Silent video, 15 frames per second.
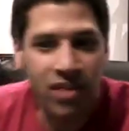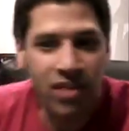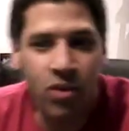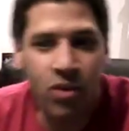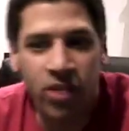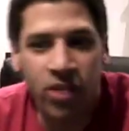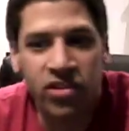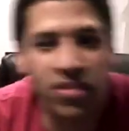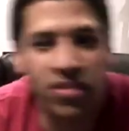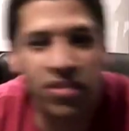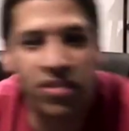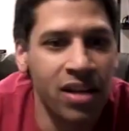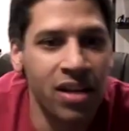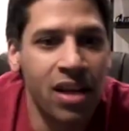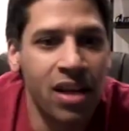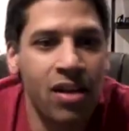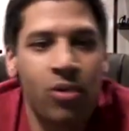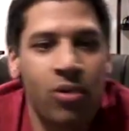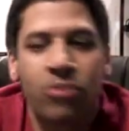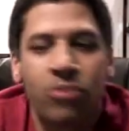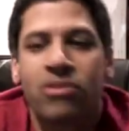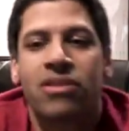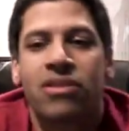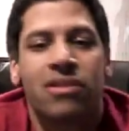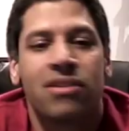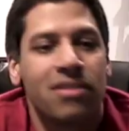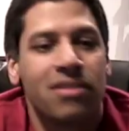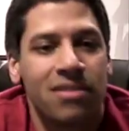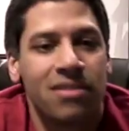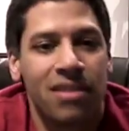have any questions on any of
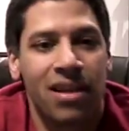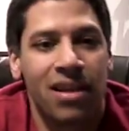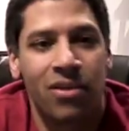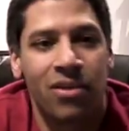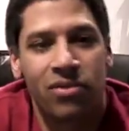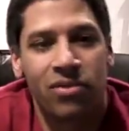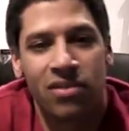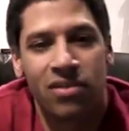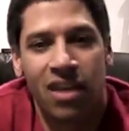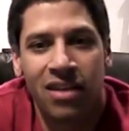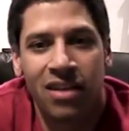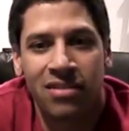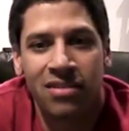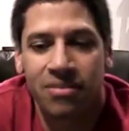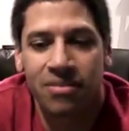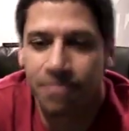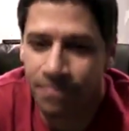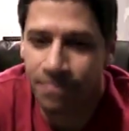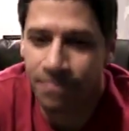those designs?